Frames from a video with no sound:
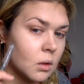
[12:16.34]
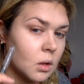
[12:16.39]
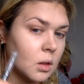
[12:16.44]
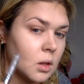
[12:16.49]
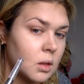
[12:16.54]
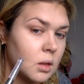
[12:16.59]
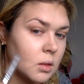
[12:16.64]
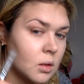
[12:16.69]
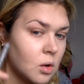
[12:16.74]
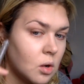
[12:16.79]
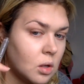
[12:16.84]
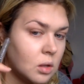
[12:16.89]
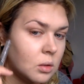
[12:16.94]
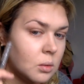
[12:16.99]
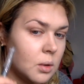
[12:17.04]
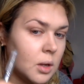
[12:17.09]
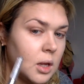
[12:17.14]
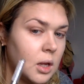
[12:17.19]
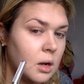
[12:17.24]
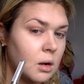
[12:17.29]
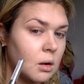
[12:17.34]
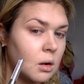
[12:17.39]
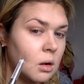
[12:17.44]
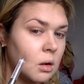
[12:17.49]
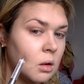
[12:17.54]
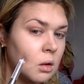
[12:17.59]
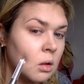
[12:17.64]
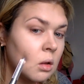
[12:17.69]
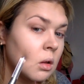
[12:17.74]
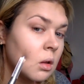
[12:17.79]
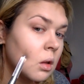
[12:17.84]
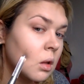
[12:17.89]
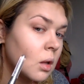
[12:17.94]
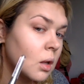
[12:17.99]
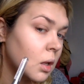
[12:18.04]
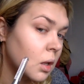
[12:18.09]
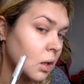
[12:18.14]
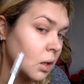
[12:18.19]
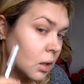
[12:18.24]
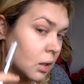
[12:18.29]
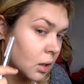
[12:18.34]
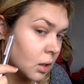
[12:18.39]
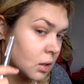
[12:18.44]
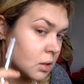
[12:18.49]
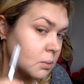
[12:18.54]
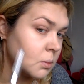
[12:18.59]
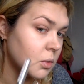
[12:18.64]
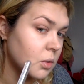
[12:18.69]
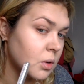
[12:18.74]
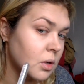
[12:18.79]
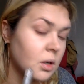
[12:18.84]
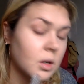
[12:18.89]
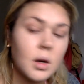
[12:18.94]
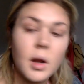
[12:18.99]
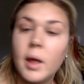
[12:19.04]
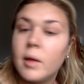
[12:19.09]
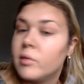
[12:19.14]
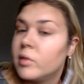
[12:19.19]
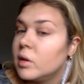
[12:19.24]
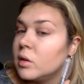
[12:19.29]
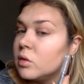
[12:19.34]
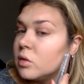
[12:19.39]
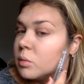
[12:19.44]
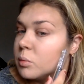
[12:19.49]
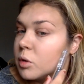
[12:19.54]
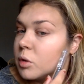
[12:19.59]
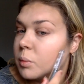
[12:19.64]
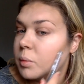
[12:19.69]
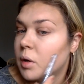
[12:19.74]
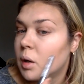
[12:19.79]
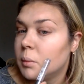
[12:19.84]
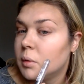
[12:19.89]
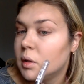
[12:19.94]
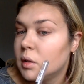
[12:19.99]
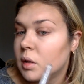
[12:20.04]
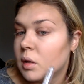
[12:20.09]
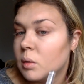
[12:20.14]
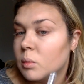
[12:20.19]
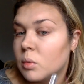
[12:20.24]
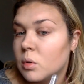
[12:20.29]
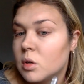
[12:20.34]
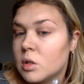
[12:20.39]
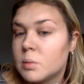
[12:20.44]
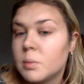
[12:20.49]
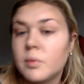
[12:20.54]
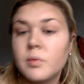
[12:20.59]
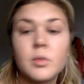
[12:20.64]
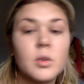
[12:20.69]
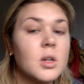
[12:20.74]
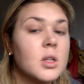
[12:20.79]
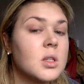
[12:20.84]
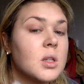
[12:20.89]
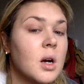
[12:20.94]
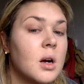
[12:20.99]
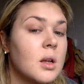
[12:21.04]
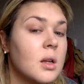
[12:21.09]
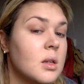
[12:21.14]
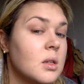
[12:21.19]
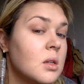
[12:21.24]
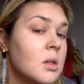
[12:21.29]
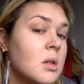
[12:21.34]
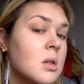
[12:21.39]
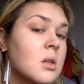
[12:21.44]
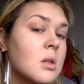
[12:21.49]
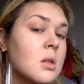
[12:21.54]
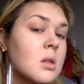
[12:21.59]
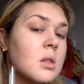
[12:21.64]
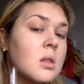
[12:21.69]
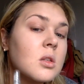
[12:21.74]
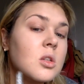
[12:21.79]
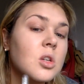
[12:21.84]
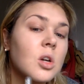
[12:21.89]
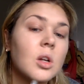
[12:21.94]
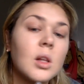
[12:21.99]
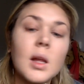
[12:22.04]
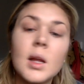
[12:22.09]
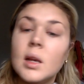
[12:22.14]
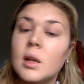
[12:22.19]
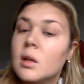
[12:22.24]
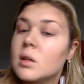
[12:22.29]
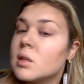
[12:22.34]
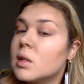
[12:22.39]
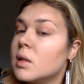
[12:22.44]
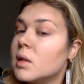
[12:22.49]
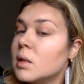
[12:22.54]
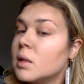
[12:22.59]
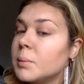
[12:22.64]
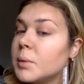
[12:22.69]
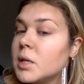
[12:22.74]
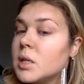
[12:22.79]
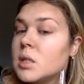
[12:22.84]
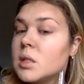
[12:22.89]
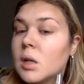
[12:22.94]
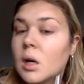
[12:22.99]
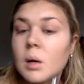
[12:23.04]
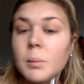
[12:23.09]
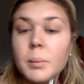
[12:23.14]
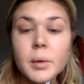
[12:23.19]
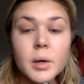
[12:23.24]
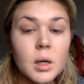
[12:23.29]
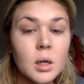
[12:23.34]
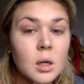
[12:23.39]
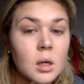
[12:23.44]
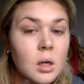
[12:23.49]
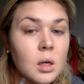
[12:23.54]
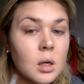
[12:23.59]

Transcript: think the hollow here is more evident or more prominent than it was before I started. Jawline looks a little bit sharper,